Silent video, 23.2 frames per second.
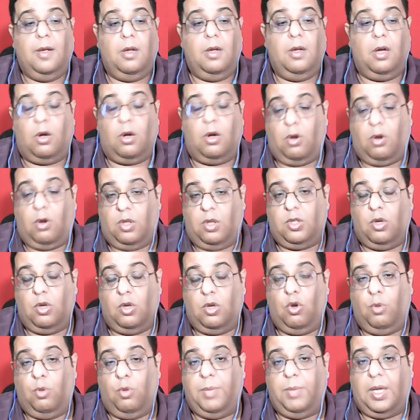across the
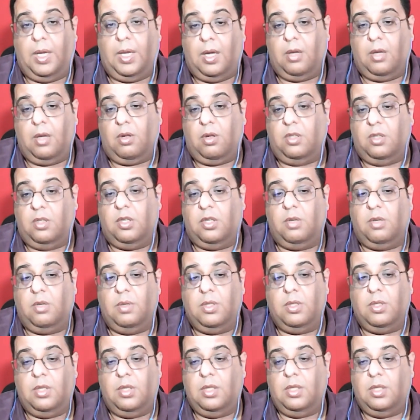globe, there are
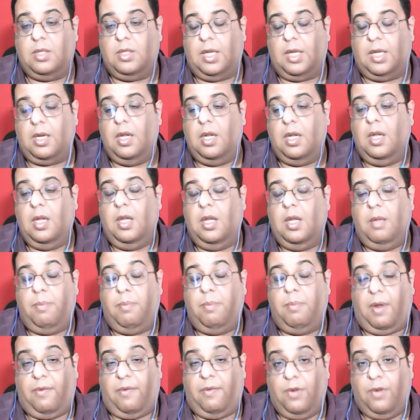constituencies that
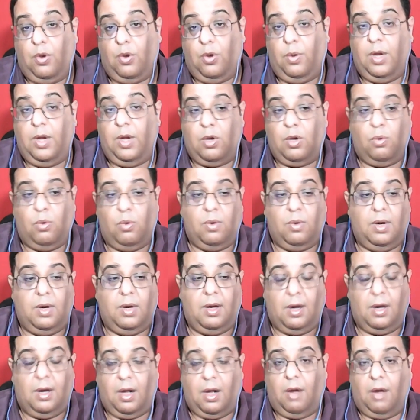prefer to eat only
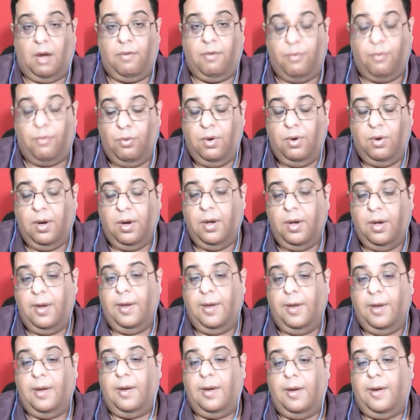halal food.
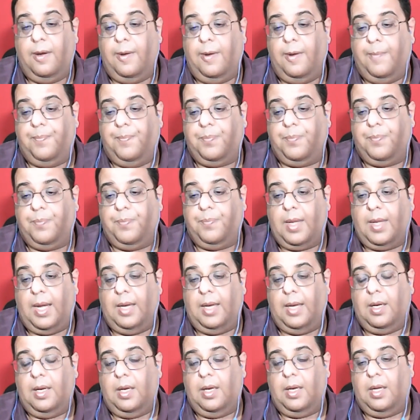Um,
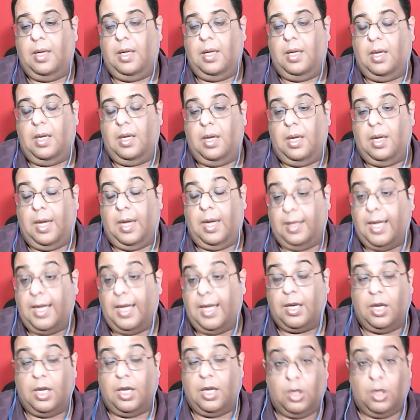and, uh, and
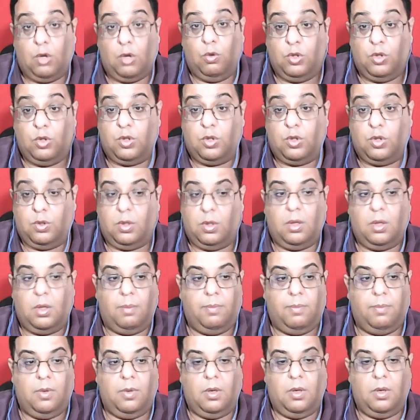that includes uh,
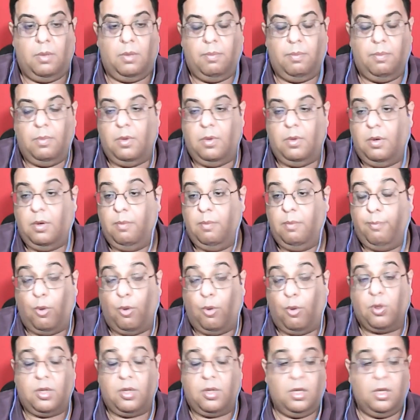uh,
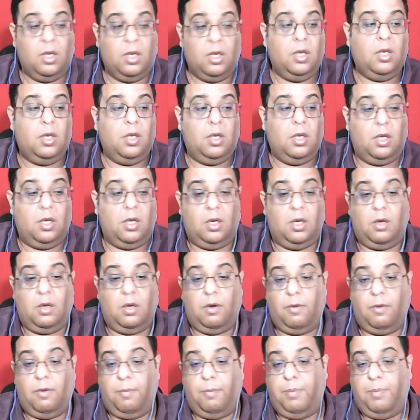both
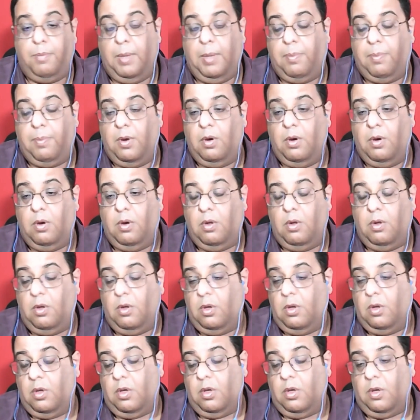Uh, people,
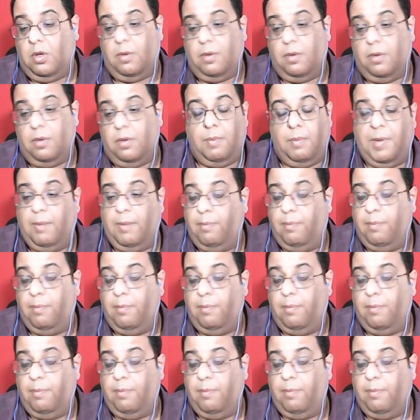uh, I mean,